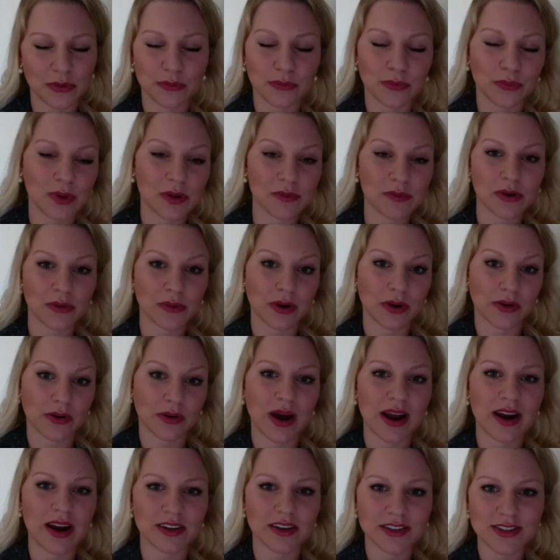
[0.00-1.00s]
we were
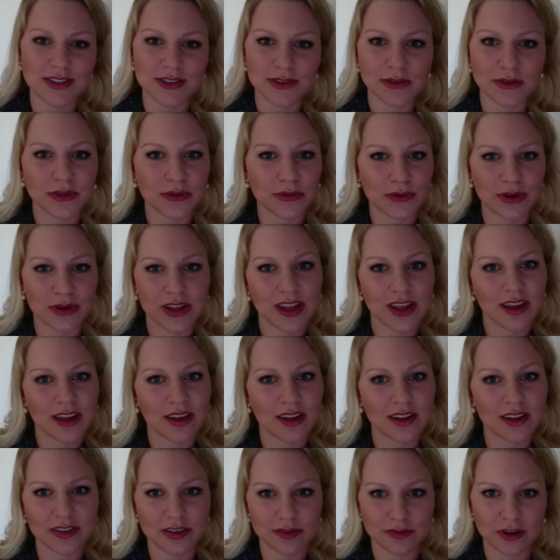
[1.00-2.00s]
required to do 3
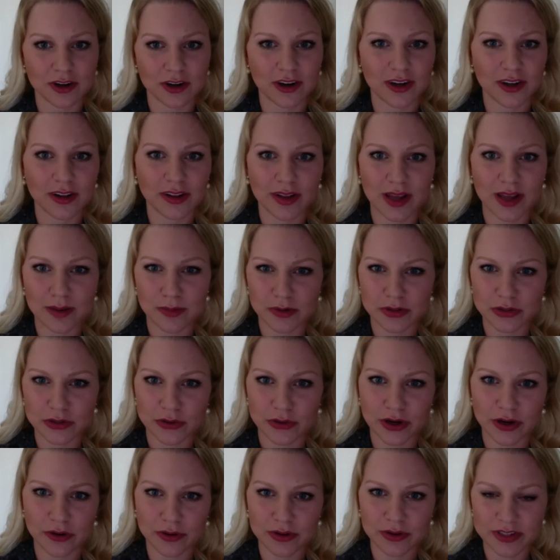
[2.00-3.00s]
different
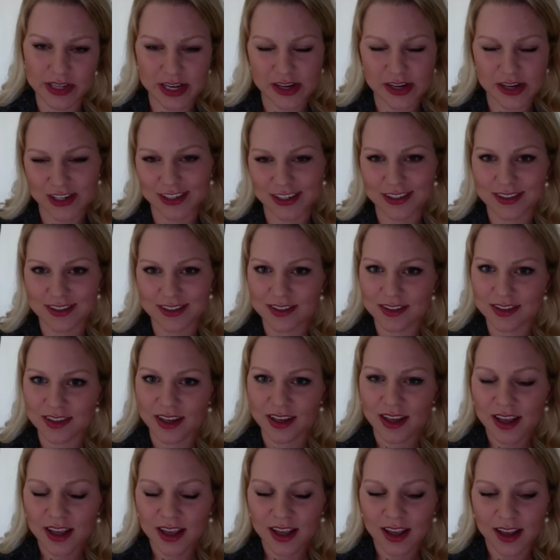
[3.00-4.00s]
laboratory rotations.
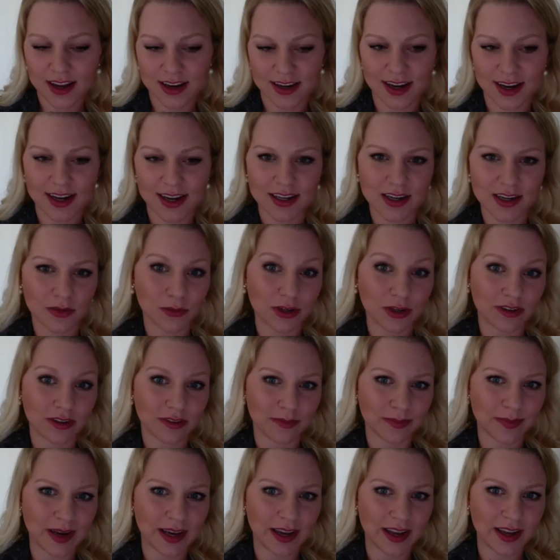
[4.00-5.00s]
And I did one of
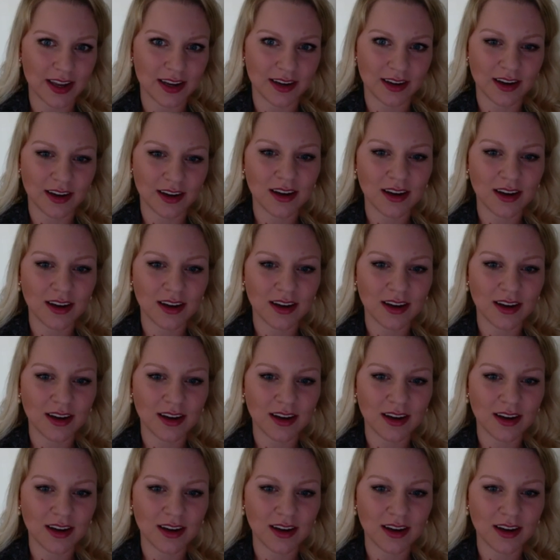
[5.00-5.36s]
mine